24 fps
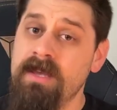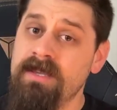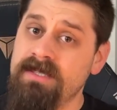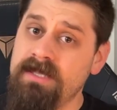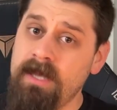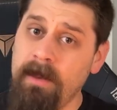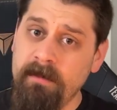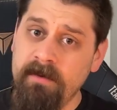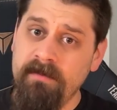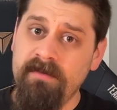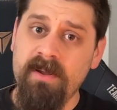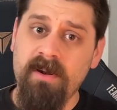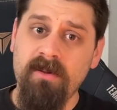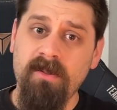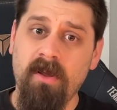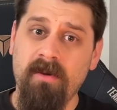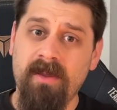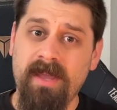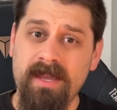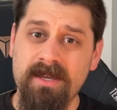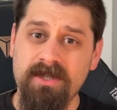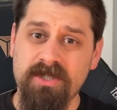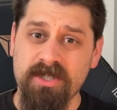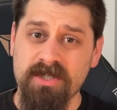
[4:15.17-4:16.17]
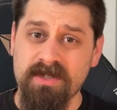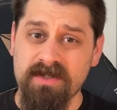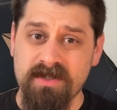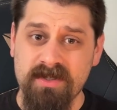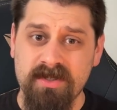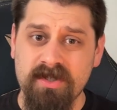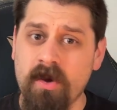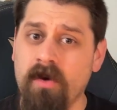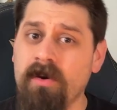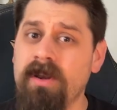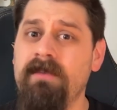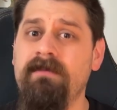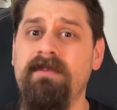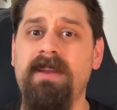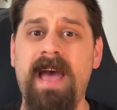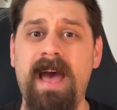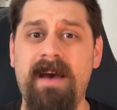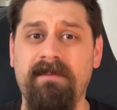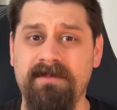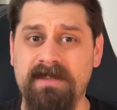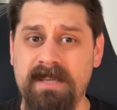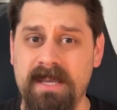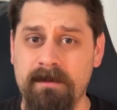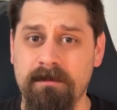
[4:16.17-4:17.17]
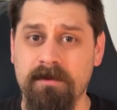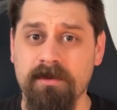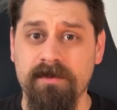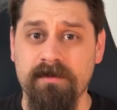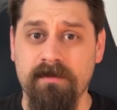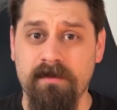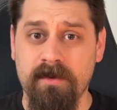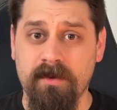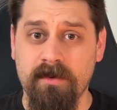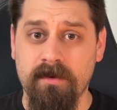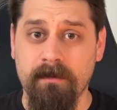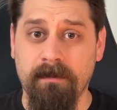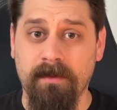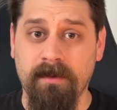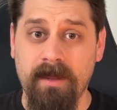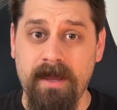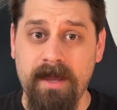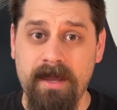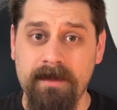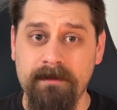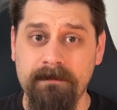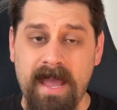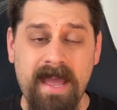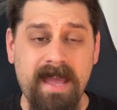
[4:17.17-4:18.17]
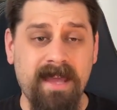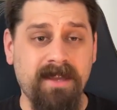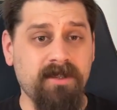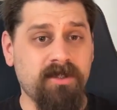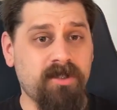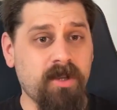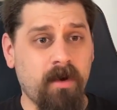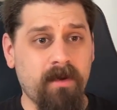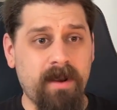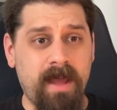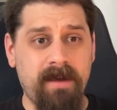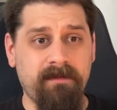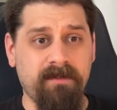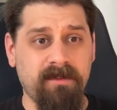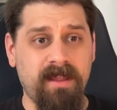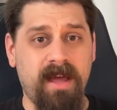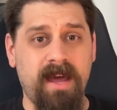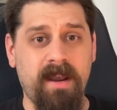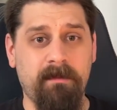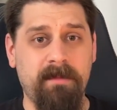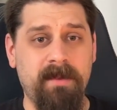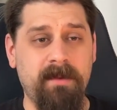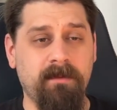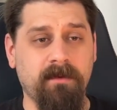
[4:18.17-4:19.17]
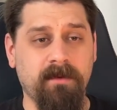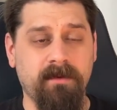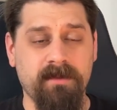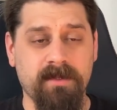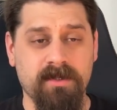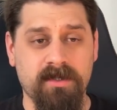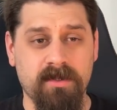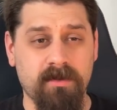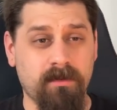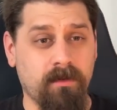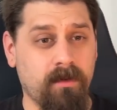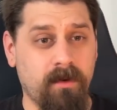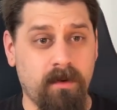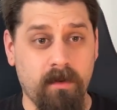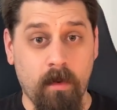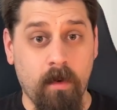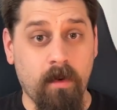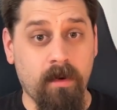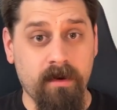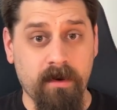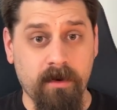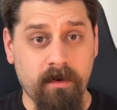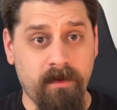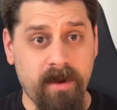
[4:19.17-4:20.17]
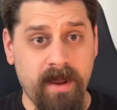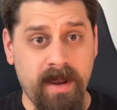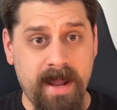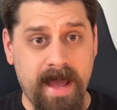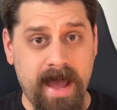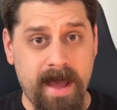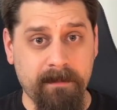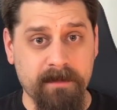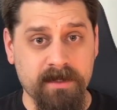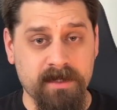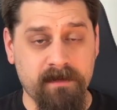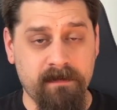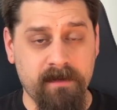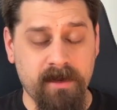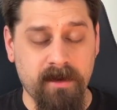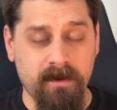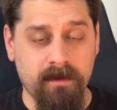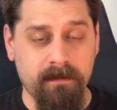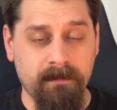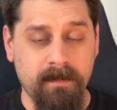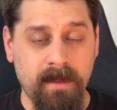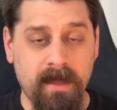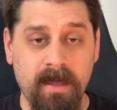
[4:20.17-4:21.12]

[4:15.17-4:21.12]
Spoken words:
Some of their locations don't even have tables for you to play and don't have a lot of people in the store or a great atmosphere.